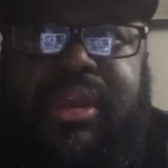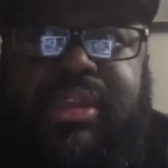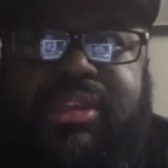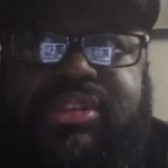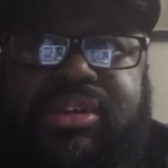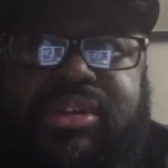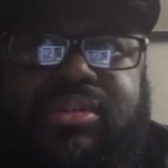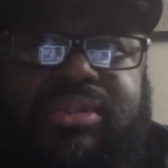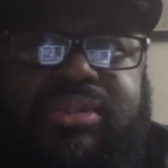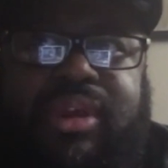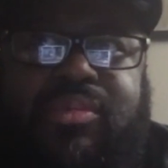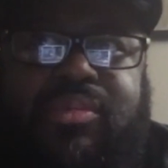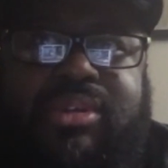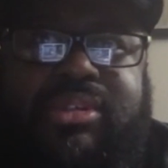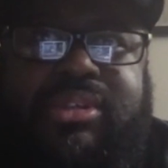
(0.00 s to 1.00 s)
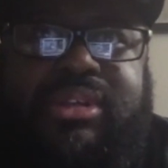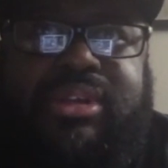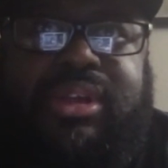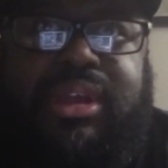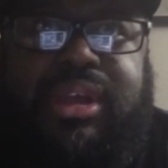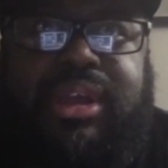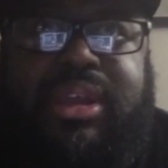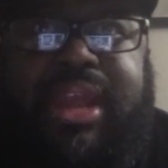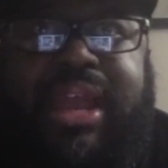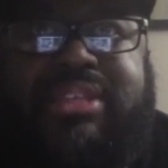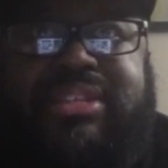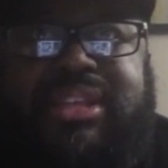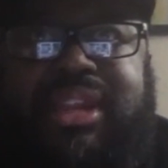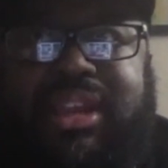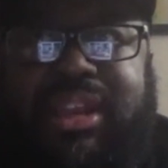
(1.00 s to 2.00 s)
So there was in
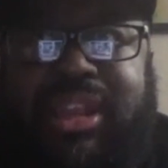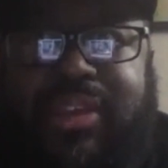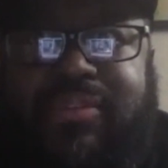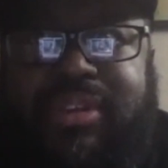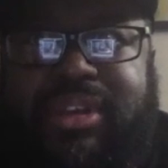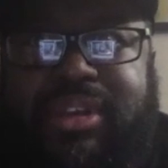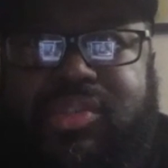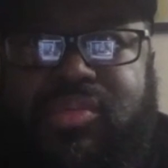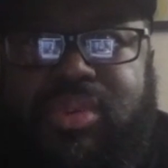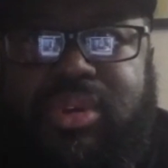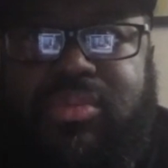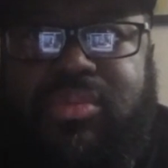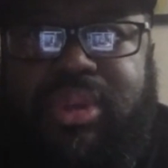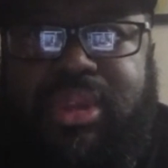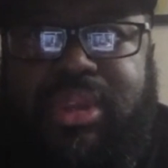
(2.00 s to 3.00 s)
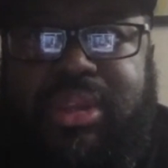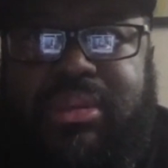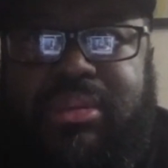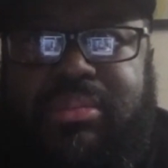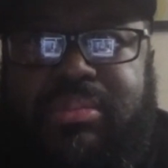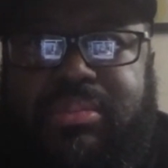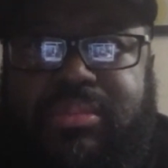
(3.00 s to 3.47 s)
1911 is when we